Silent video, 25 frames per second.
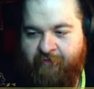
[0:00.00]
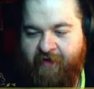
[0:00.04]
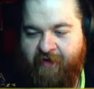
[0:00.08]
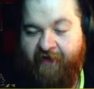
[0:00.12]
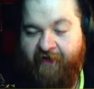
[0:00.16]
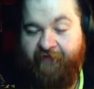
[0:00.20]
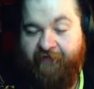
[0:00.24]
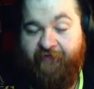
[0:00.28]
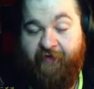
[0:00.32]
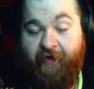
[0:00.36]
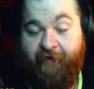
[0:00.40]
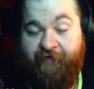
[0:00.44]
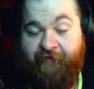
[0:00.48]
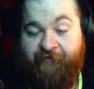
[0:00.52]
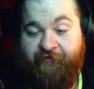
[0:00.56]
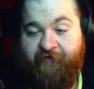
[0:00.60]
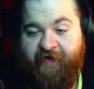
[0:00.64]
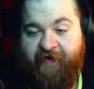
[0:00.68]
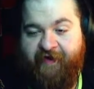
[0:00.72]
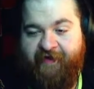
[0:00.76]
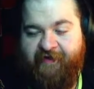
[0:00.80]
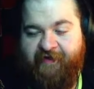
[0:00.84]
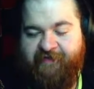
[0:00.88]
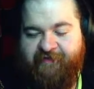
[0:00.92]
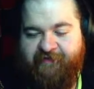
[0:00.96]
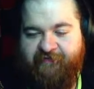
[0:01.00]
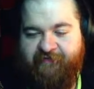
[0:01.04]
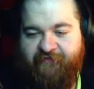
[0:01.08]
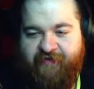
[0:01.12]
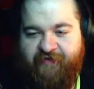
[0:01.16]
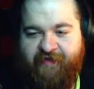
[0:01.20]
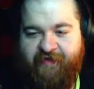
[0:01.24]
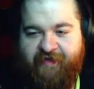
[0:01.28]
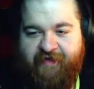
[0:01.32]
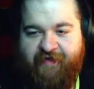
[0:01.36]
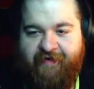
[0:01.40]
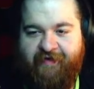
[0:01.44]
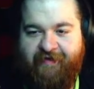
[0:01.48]
at the other end of
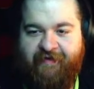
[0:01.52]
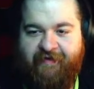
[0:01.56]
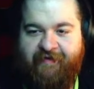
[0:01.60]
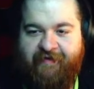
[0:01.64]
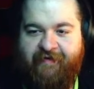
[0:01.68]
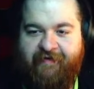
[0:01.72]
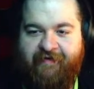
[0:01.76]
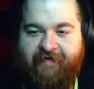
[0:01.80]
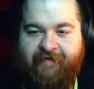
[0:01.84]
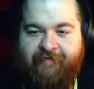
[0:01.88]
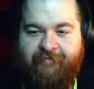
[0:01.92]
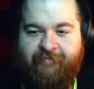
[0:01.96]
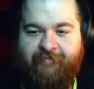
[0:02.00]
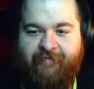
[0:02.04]
the